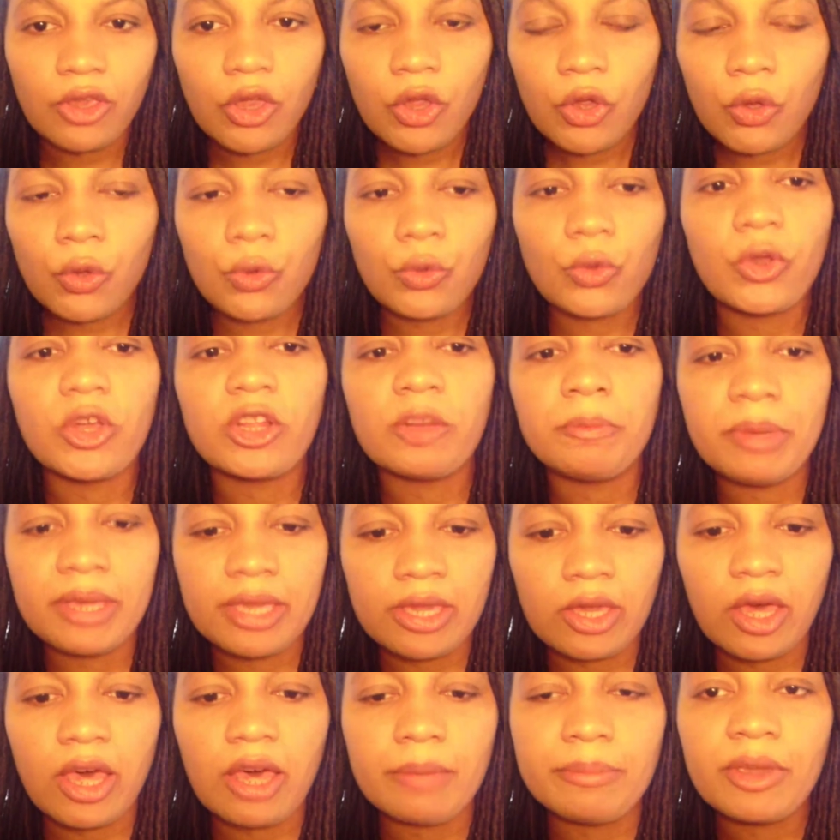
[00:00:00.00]
who could
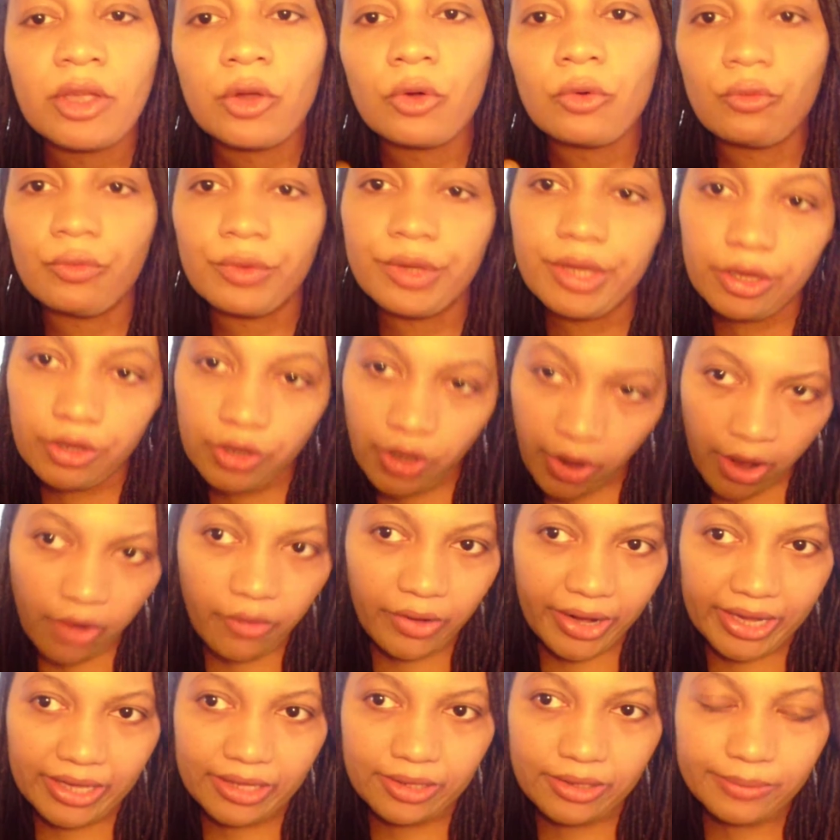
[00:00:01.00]
become
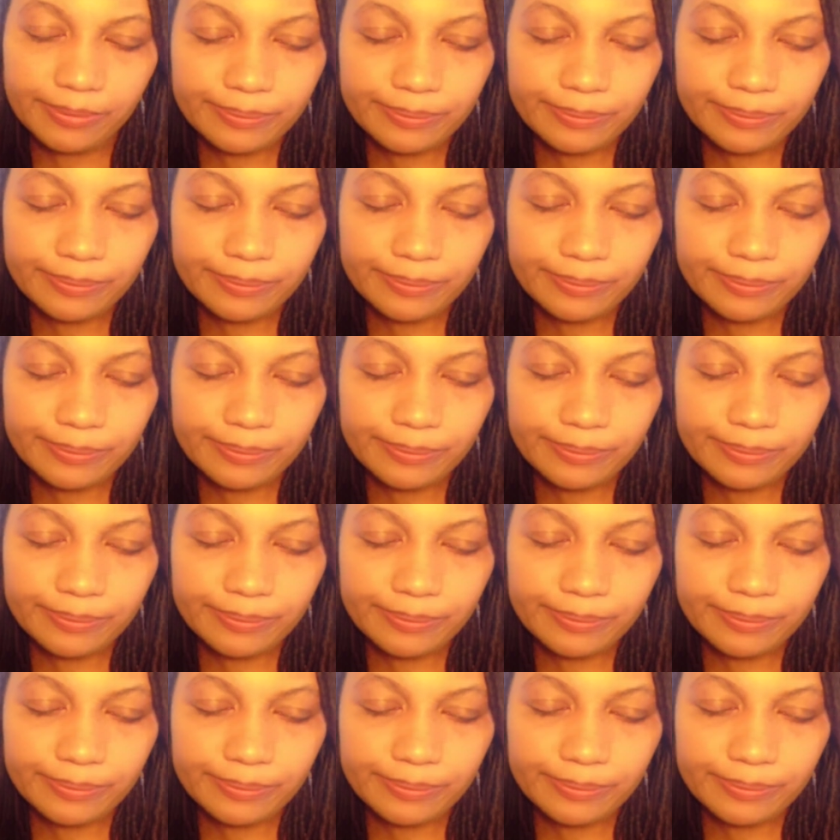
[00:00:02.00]
reoccurring.